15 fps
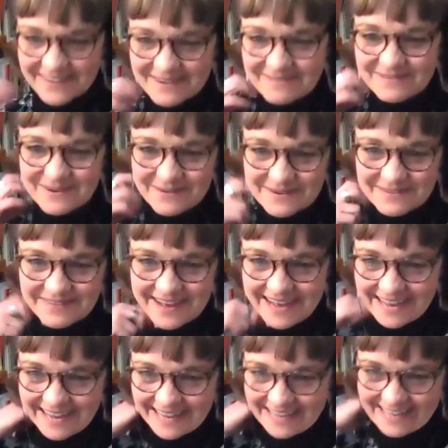Thanking you for
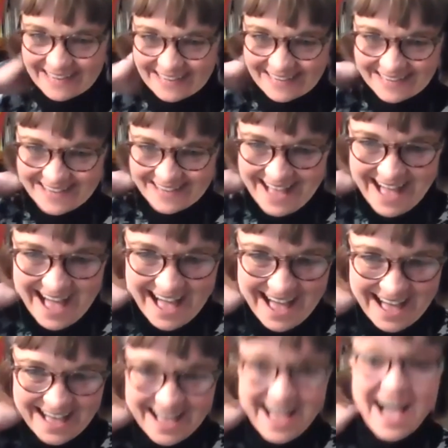growing a peer
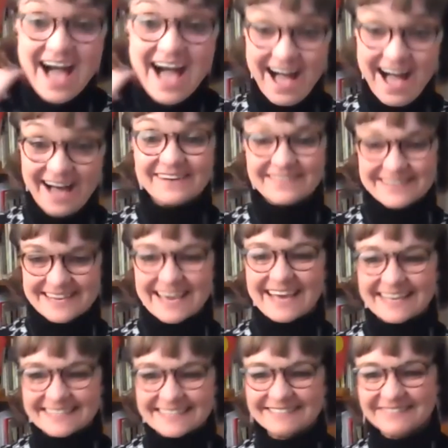evaluation effort. Oh
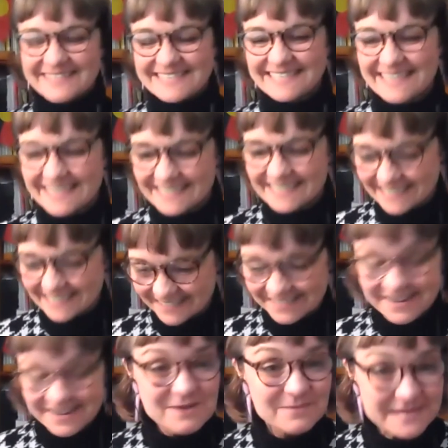yes, we did
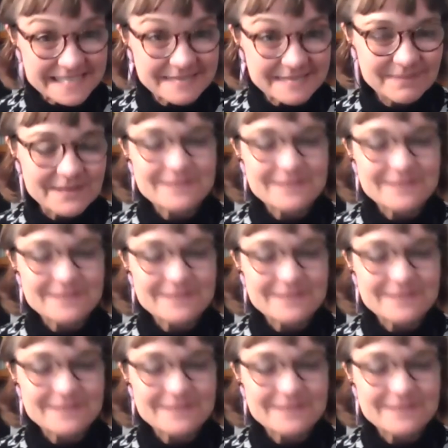too. We did